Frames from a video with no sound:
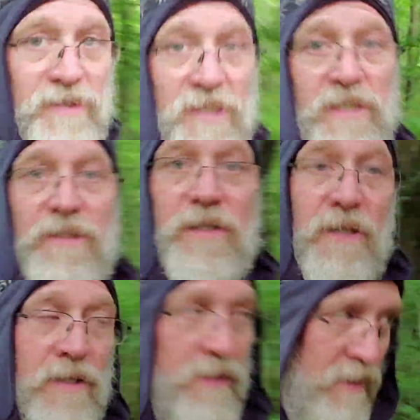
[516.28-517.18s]
the end.
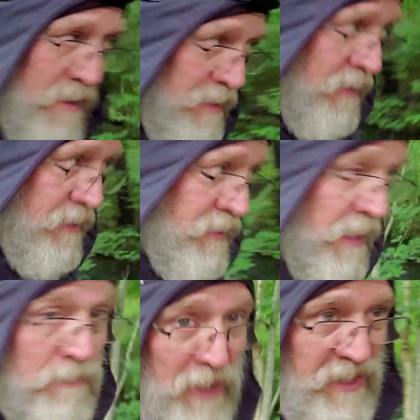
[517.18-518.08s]

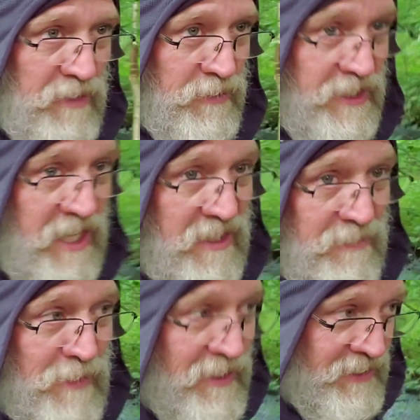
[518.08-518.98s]
And muddy, or caked
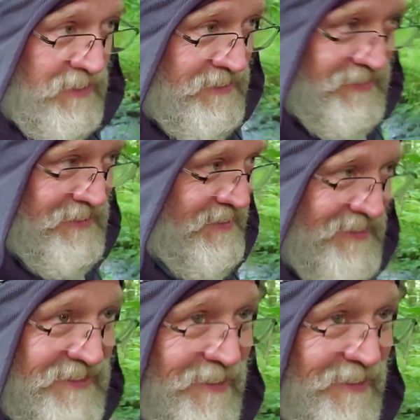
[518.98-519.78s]
in mud. It's